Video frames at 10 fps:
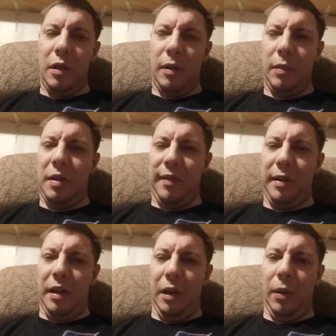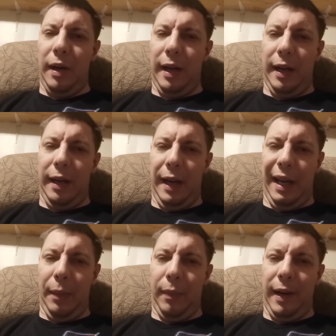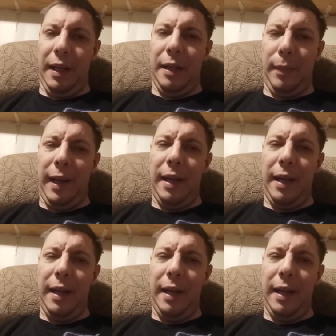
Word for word: some stuff to do and a complaint to